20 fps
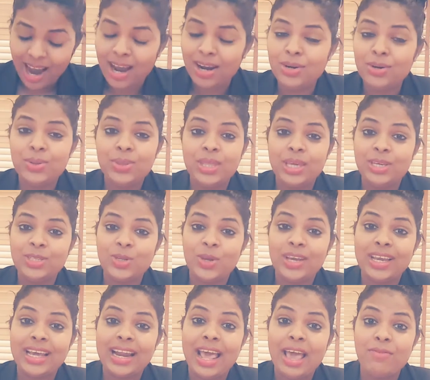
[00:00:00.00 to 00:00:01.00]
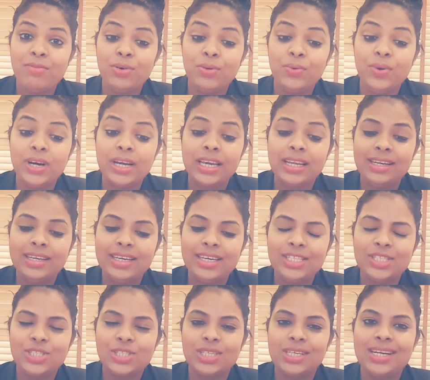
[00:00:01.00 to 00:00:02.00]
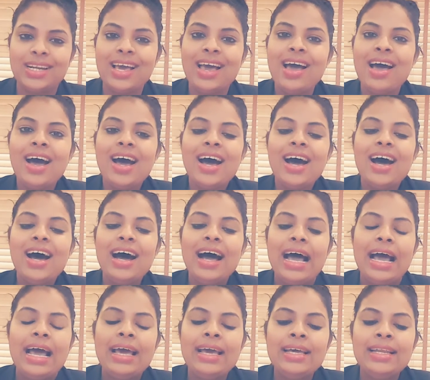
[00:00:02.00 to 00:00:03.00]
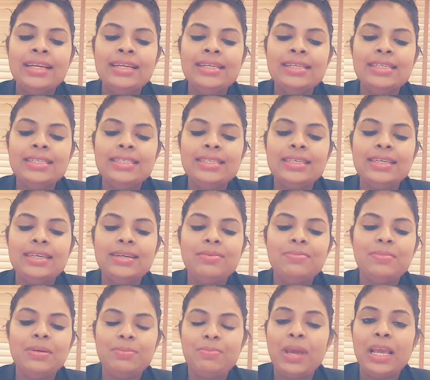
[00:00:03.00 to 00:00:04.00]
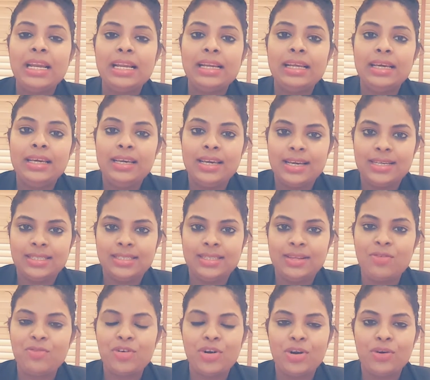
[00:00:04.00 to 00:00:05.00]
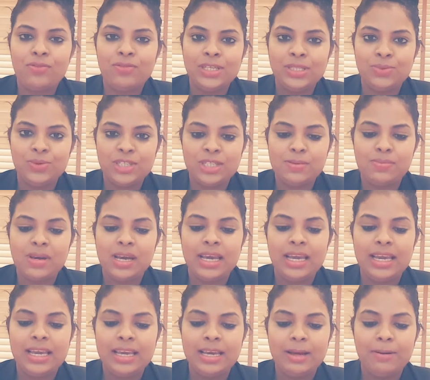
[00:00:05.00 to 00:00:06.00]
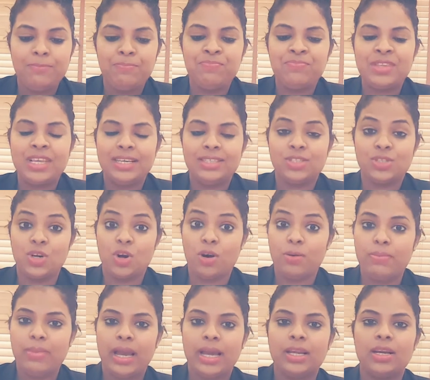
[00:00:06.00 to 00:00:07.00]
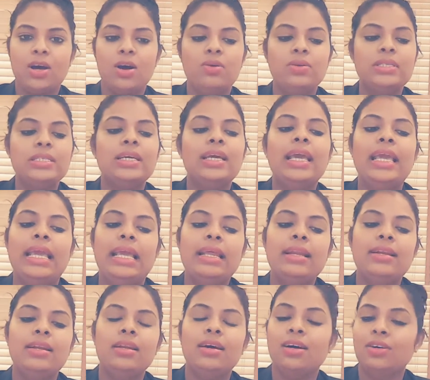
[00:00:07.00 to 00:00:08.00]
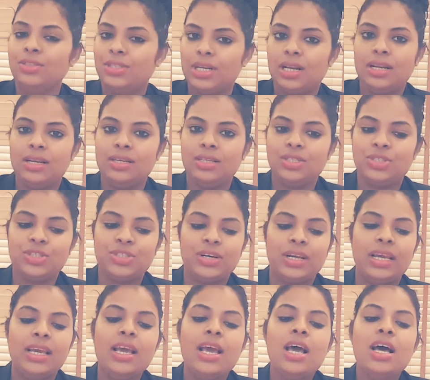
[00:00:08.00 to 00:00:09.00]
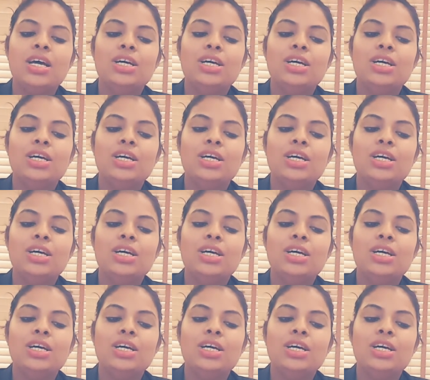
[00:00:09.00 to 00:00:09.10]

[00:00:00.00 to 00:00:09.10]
I don't think so I can ever work in kitchen. And but mainly, yes, front office was my strong background in the hotel industry.